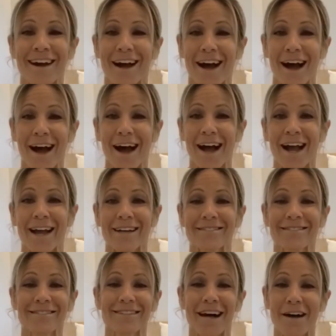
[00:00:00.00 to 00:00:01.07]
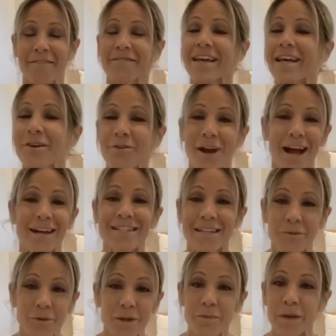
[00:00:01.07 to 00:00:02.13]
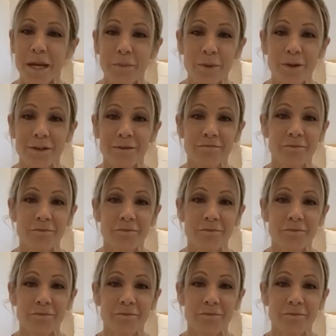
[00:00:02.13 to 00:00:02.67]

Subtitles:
I love interacting with people.